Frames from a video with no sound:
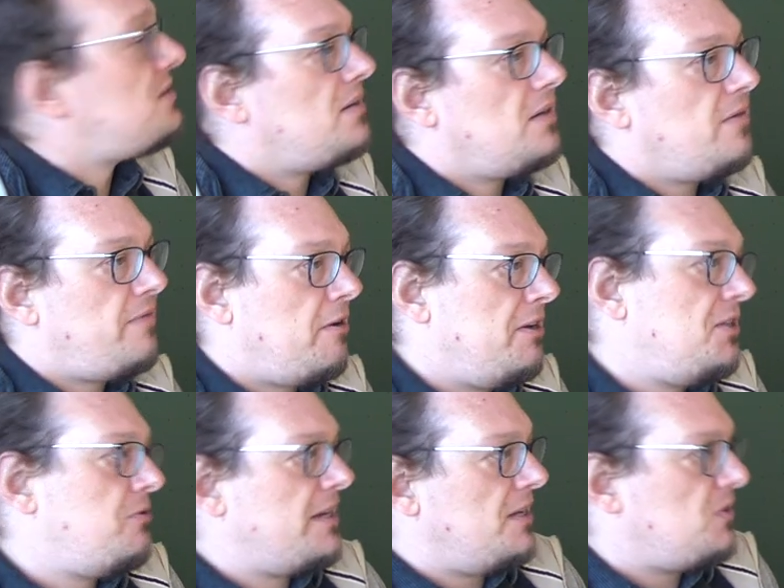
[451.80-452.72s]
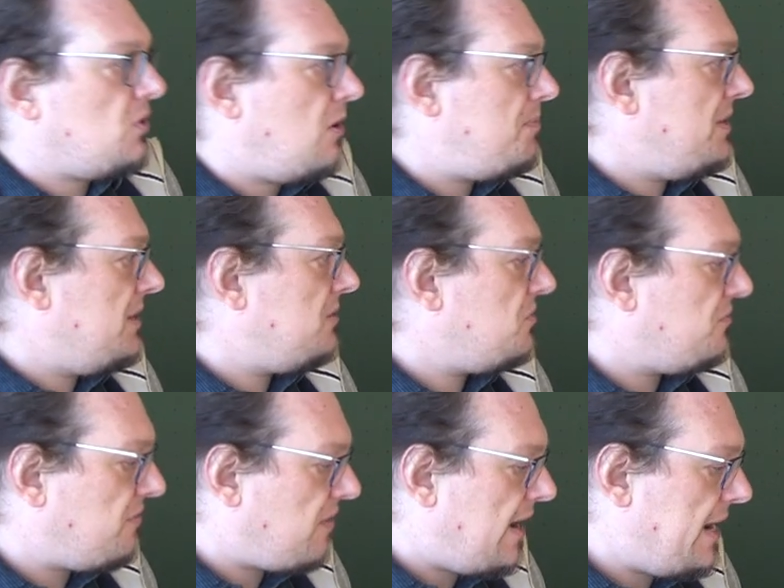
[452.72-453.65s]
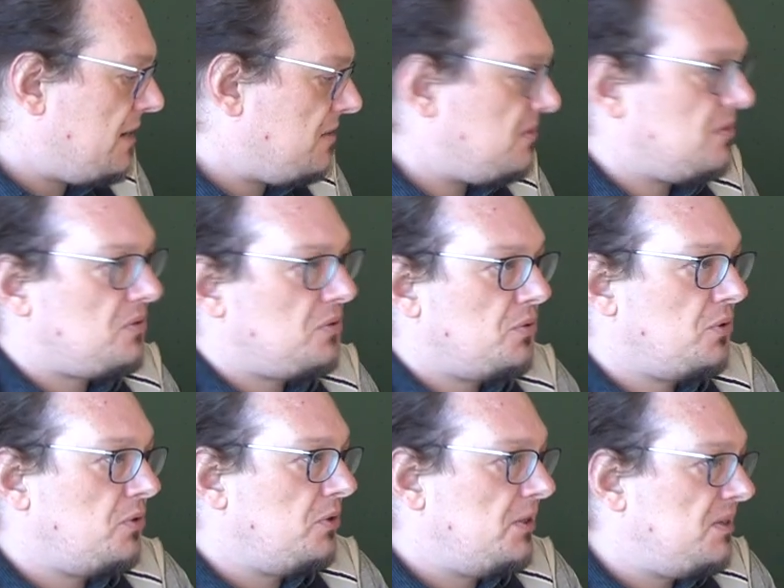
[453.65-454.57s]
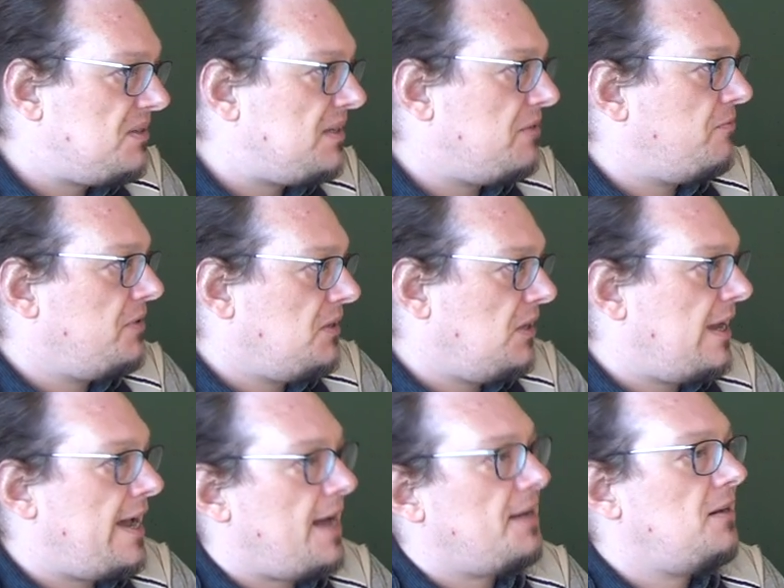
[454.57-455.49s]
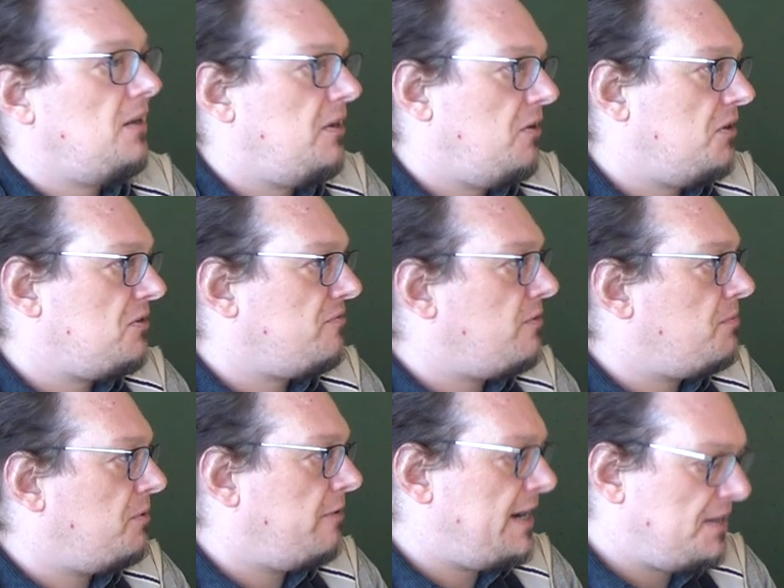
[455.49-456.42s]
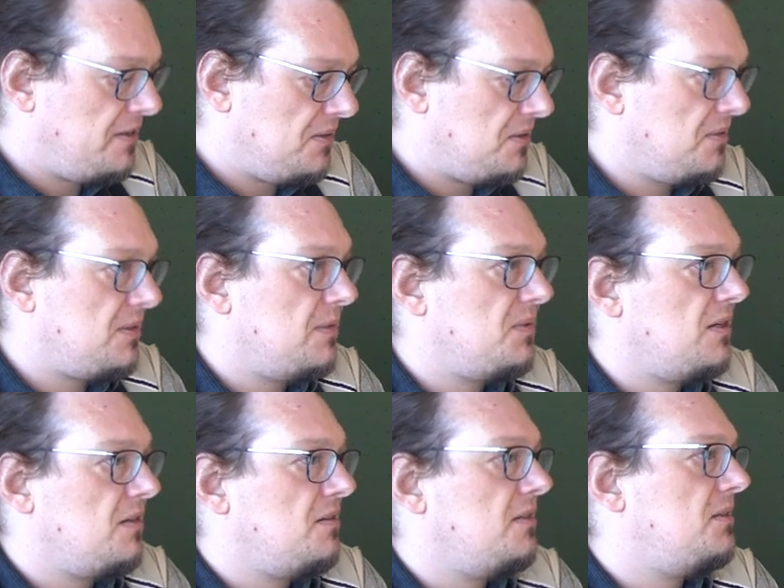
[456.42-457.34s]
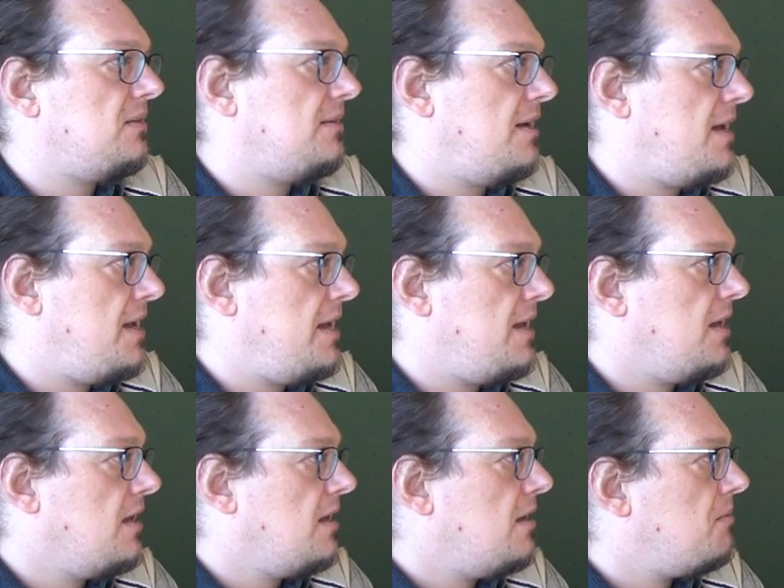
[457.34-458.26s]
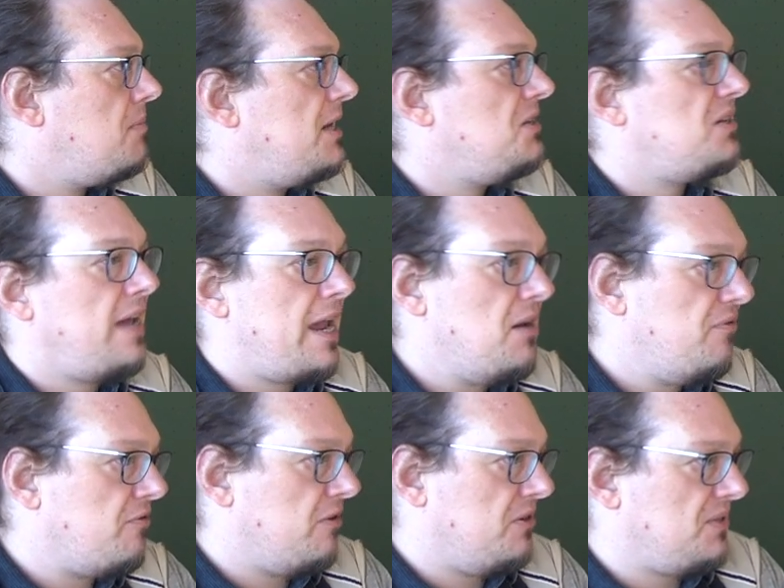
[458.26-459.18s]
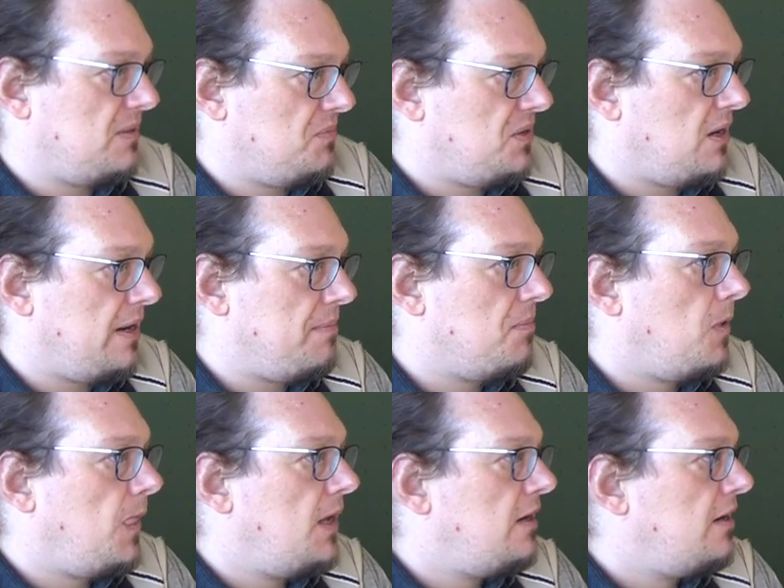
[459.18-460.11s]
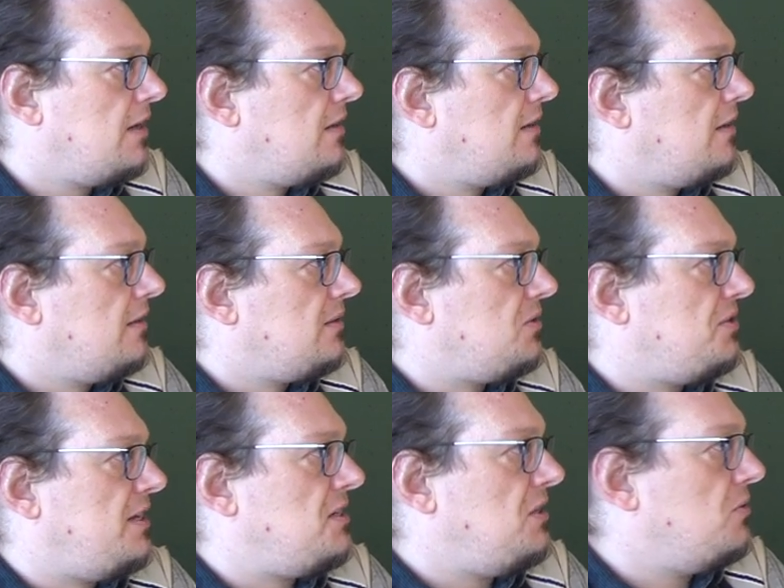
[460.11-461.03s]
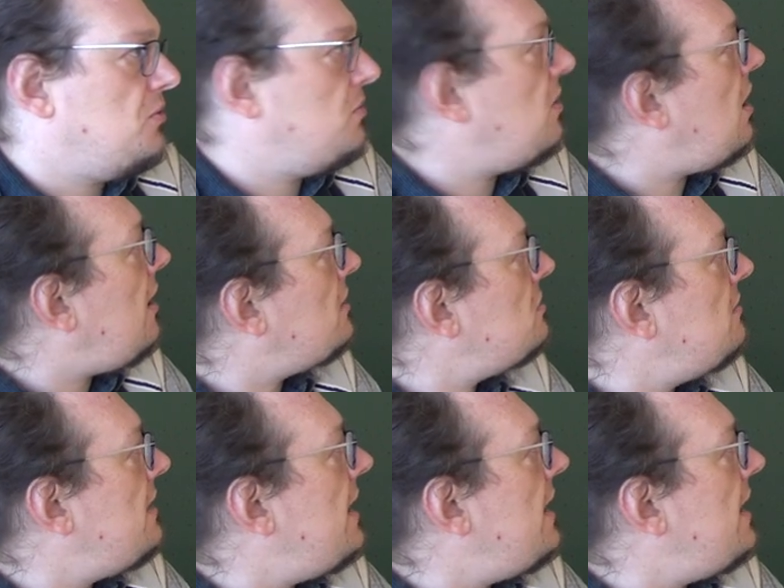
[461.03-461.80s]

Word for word: is a very tricky topic to find tools that will handle a lot of operating systems and that stay maintained for some time so that you actually